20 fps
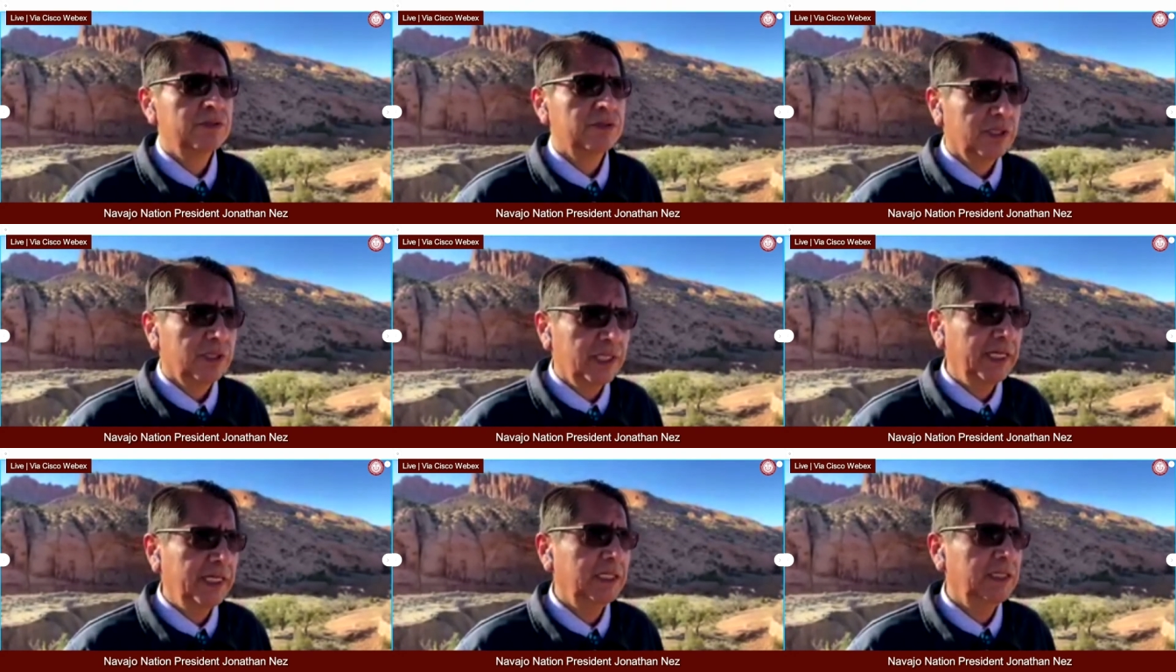
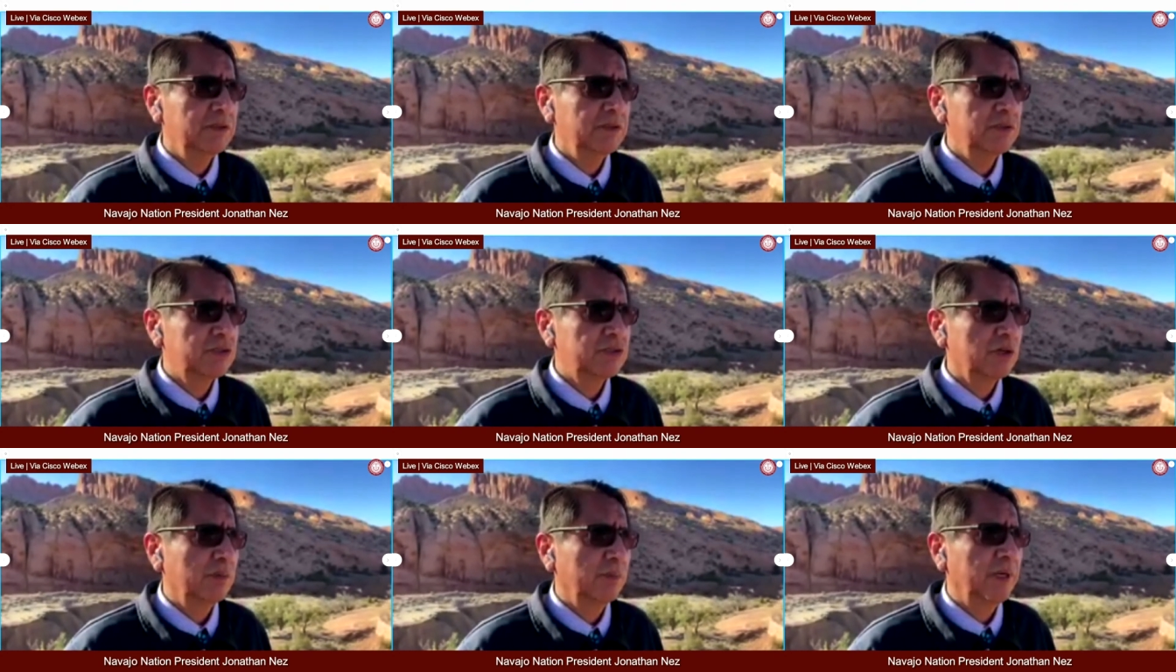So
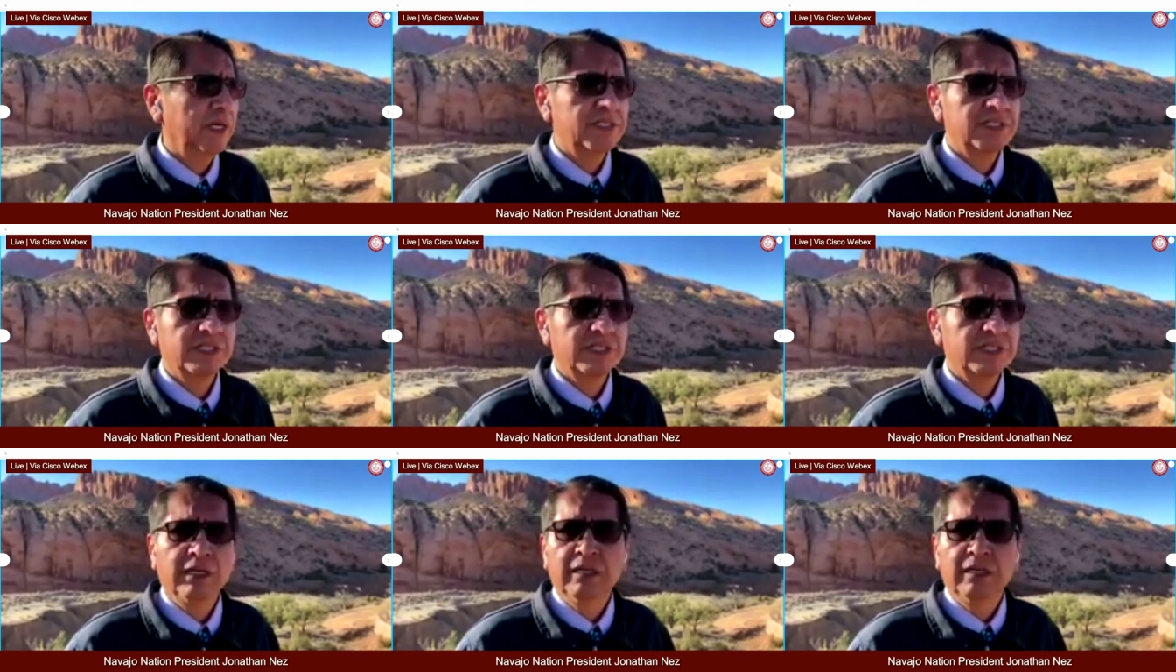thank you so
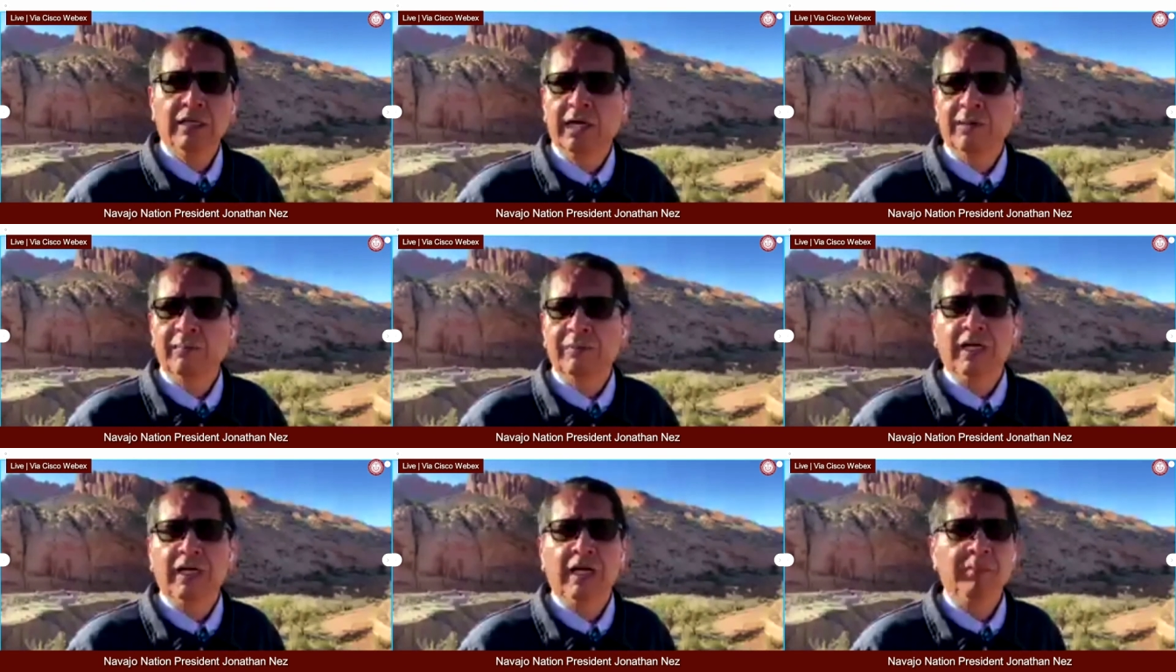much.
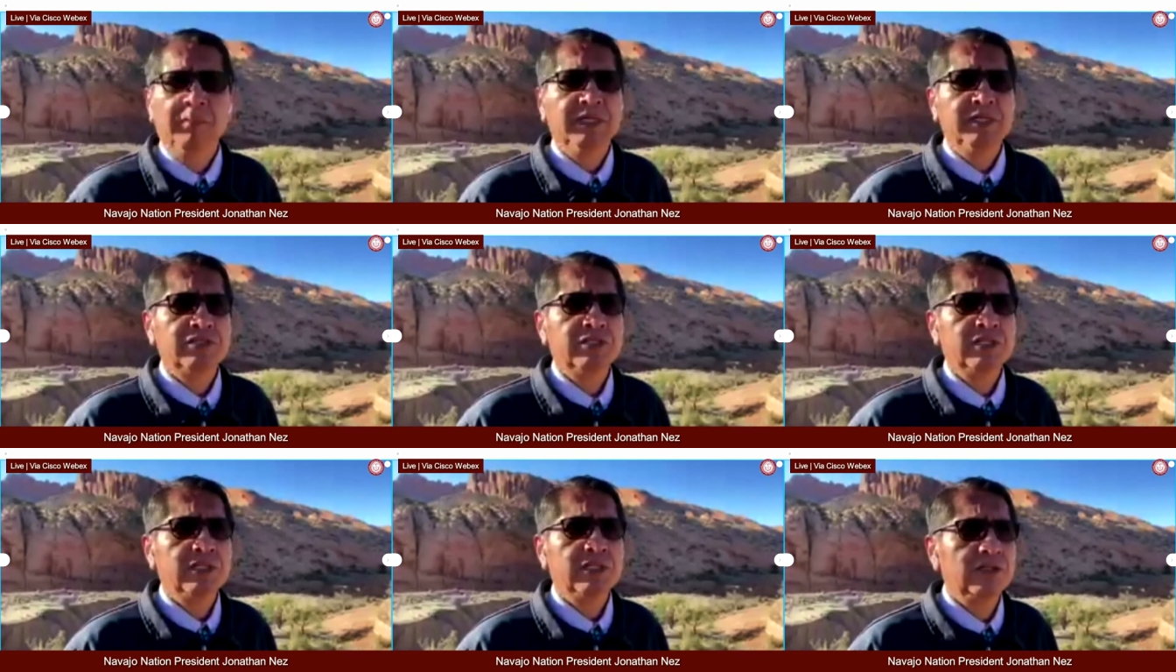I'm
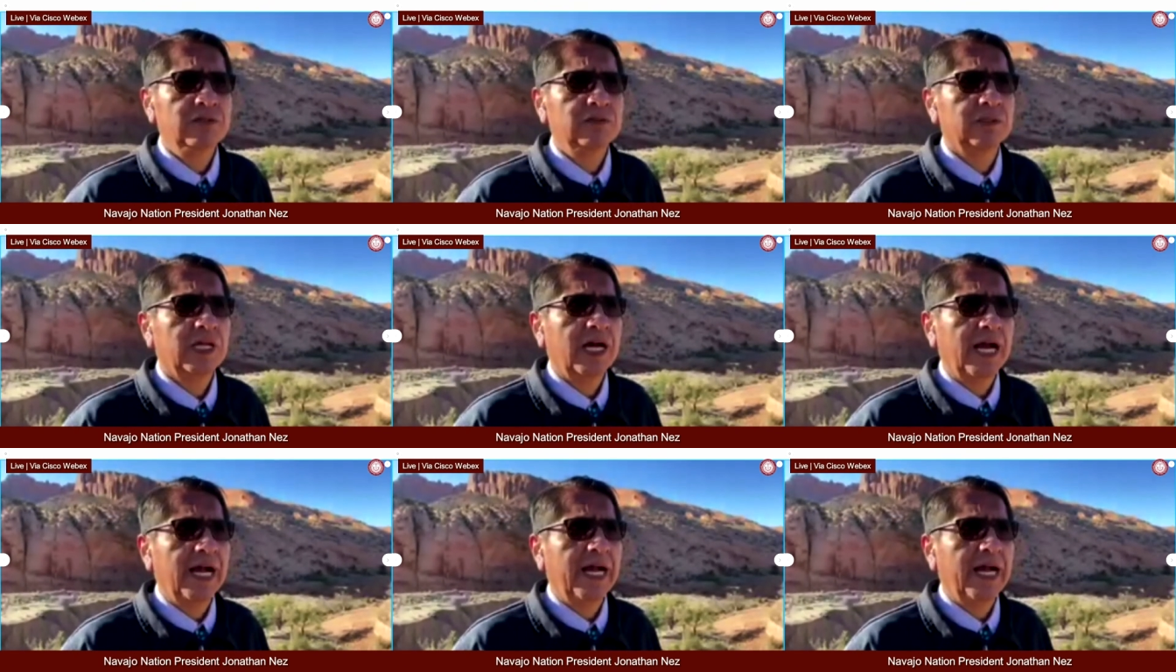coming to
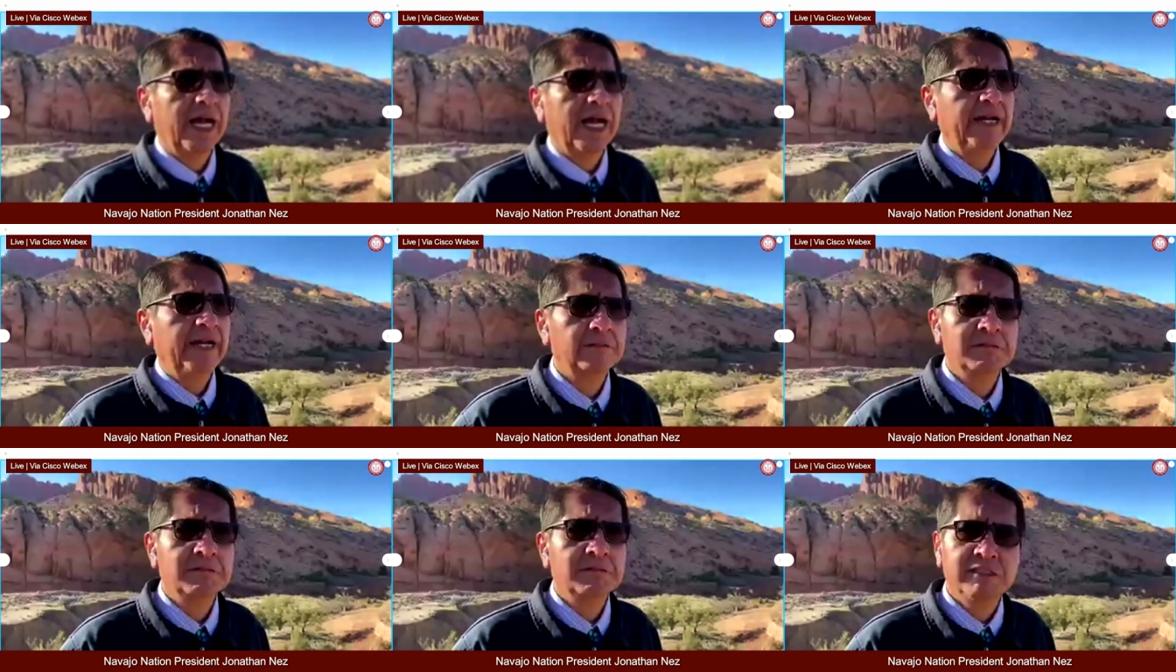you
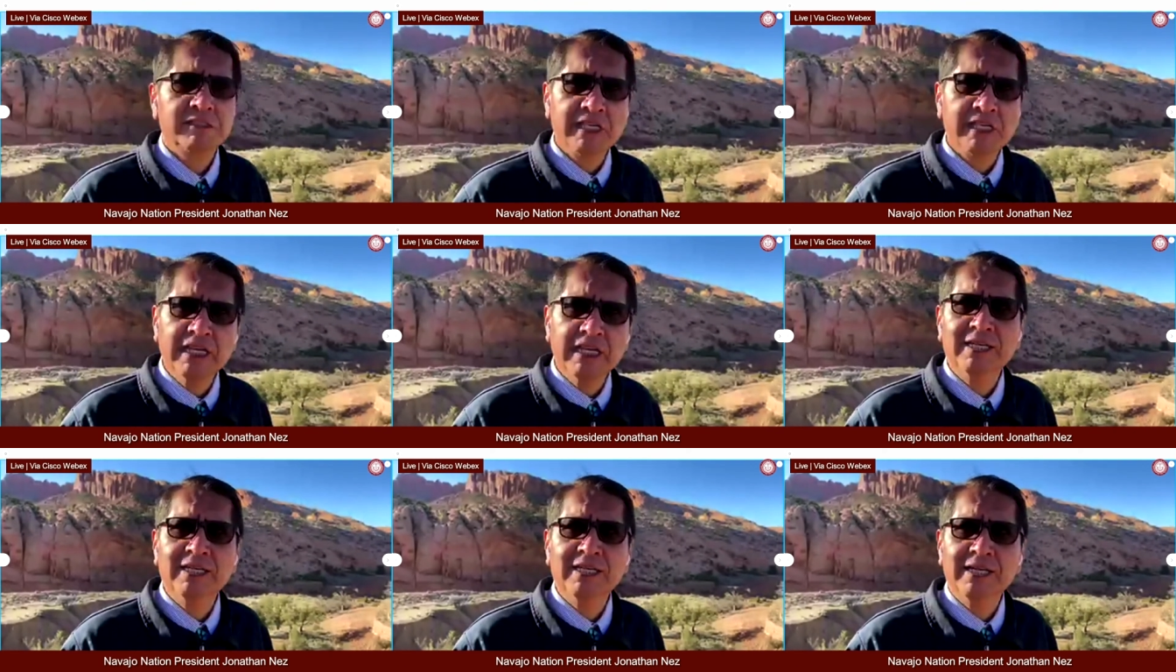live from
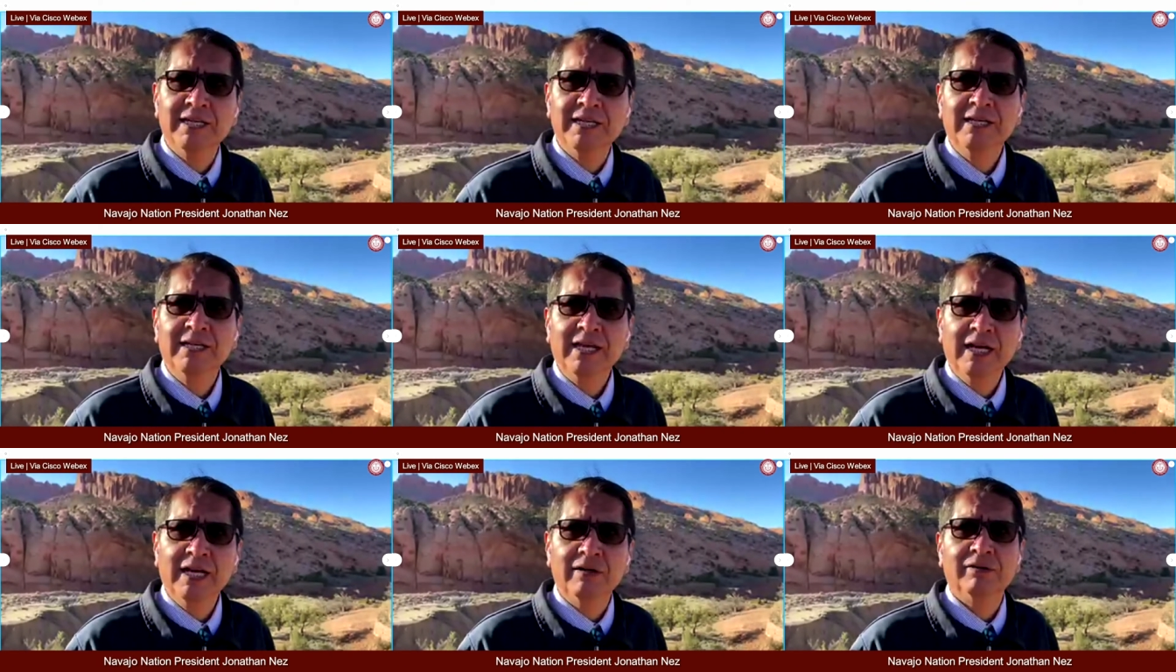
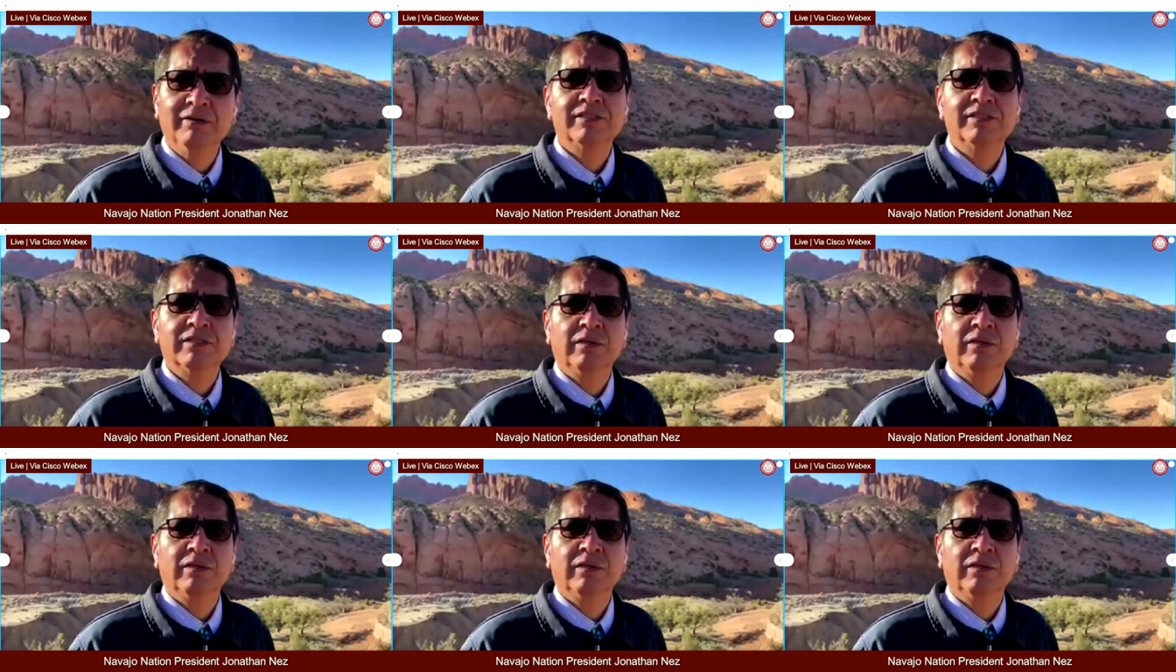Sayit,
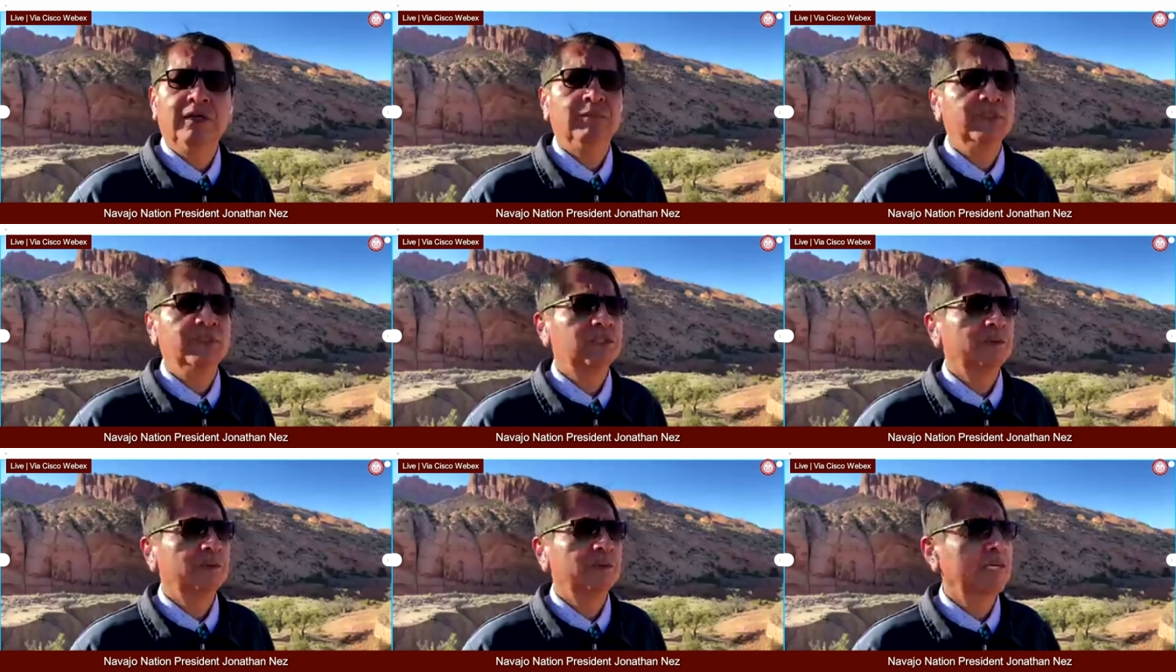
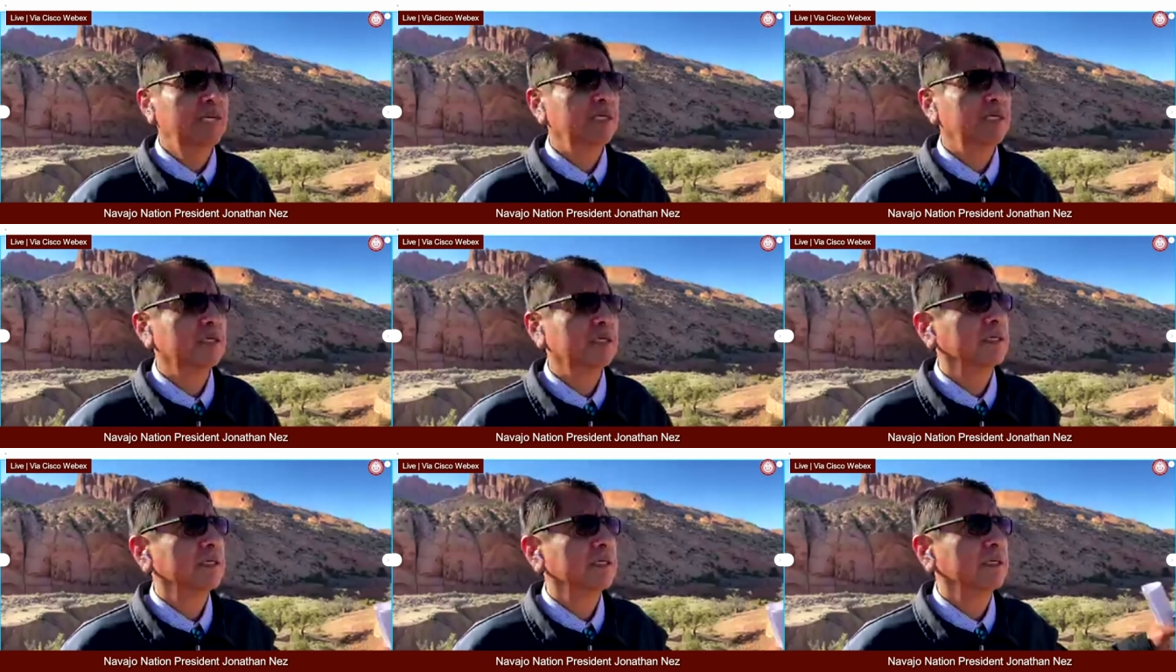Arizona,
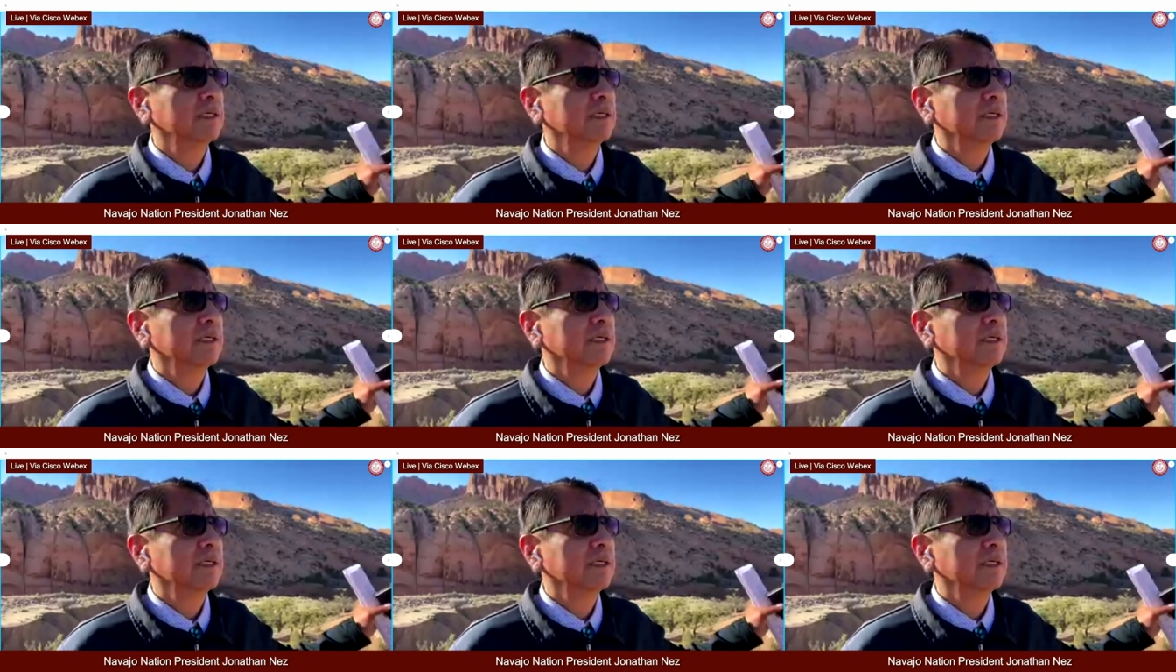between